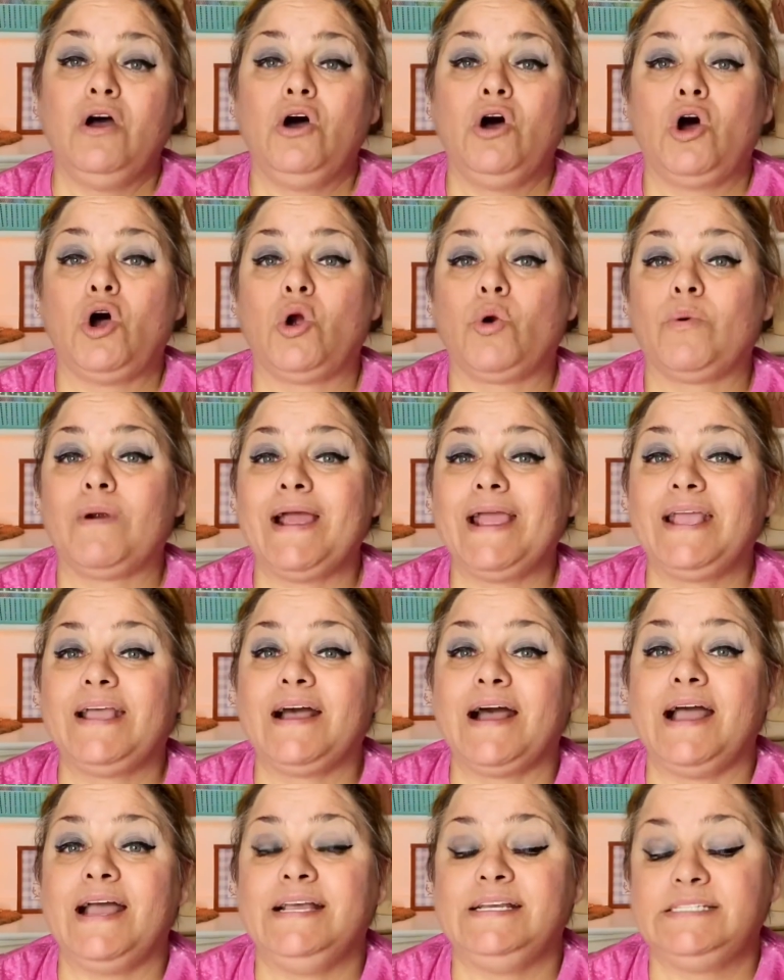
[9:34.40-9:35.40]
all right,
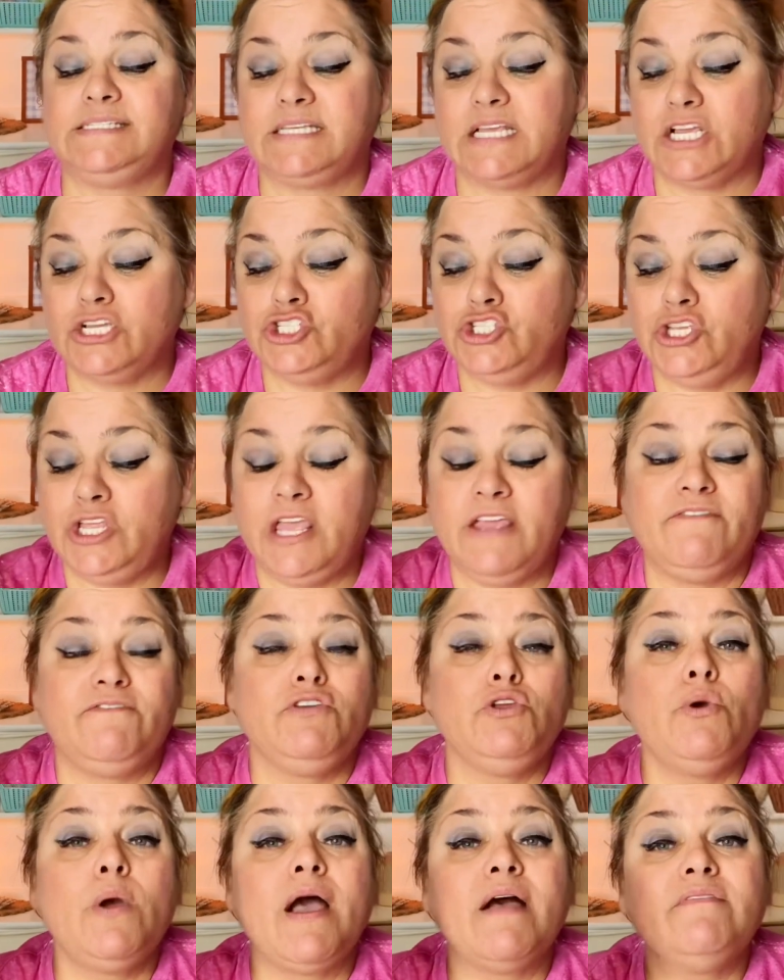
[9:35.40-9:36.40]
guys. If
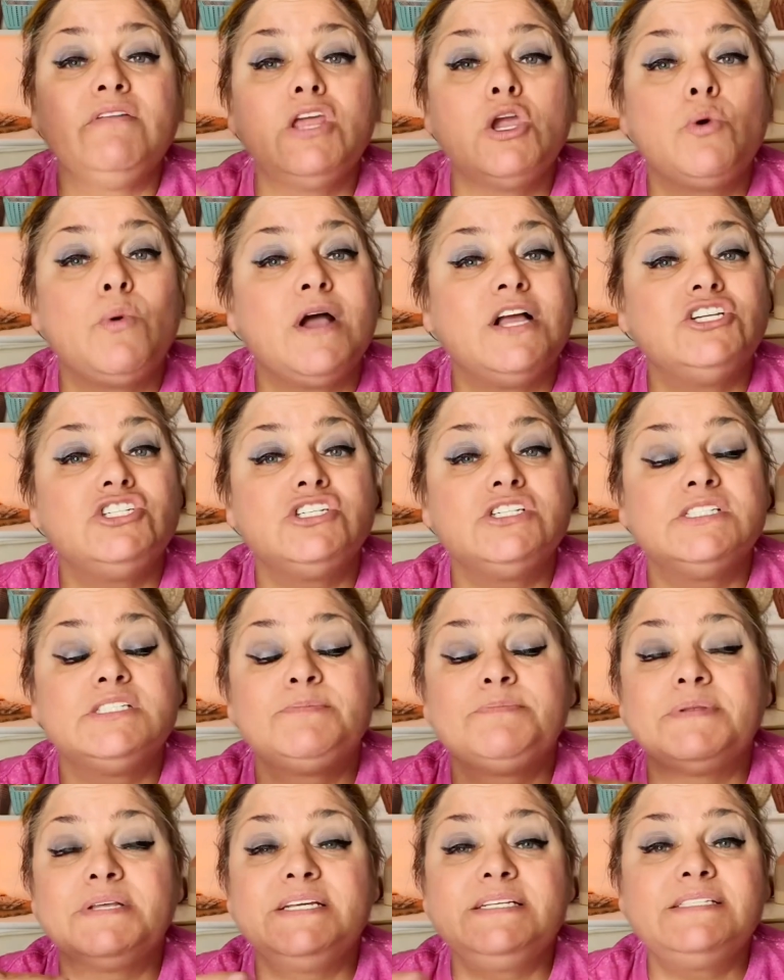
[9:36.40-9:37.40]
you have any questions,
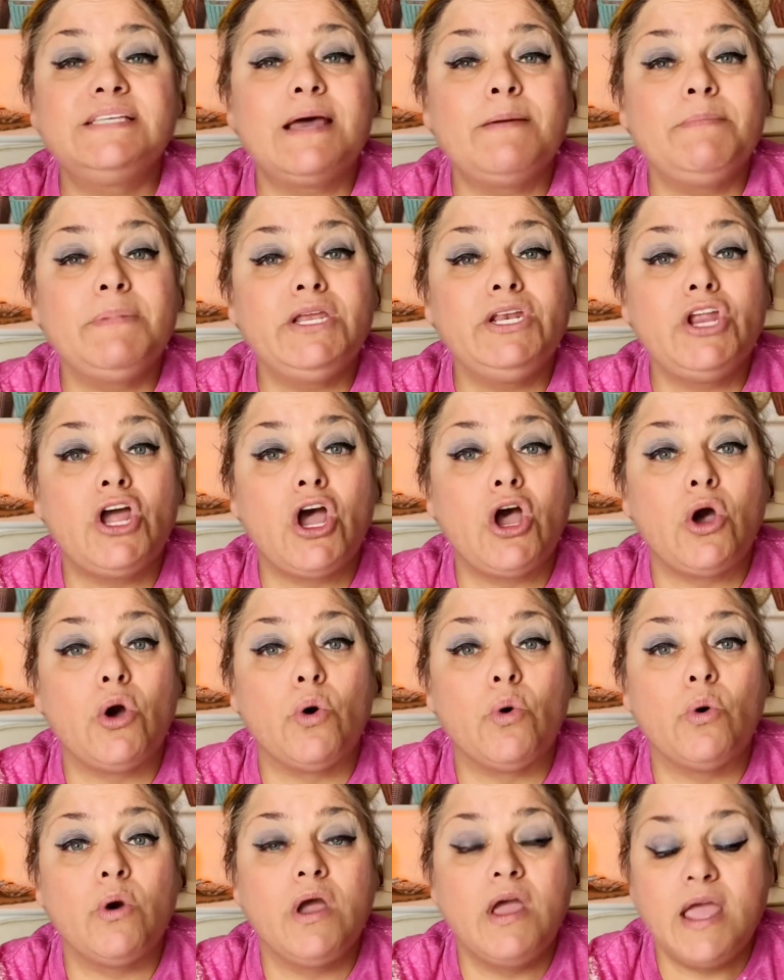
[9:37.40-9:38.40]
please let me
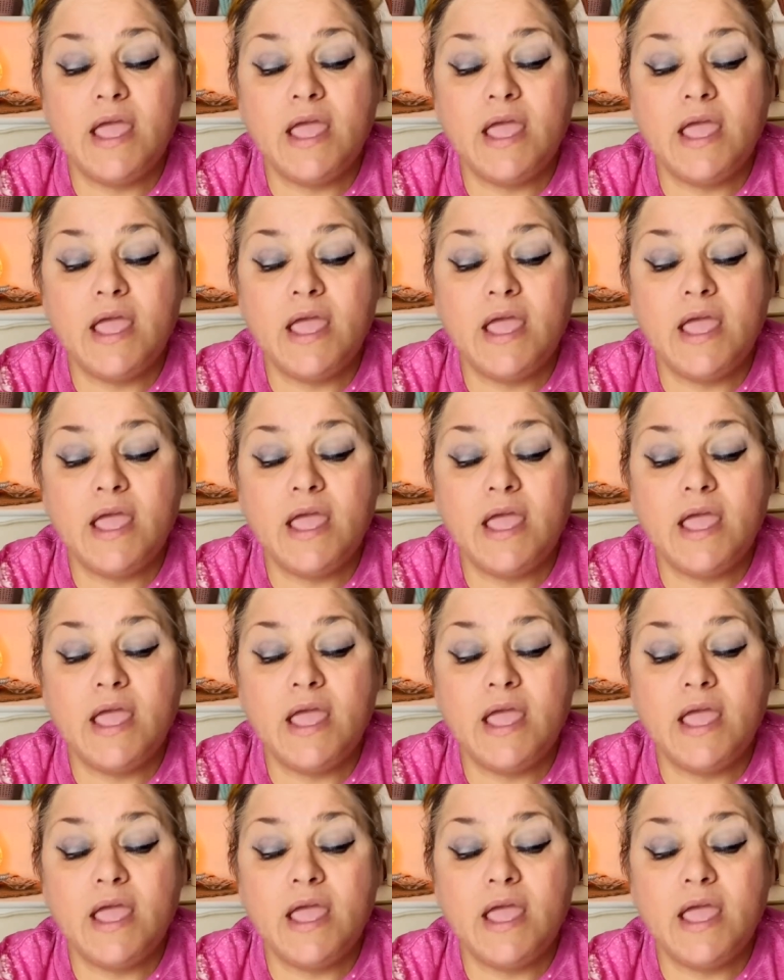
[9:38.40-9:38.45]
know.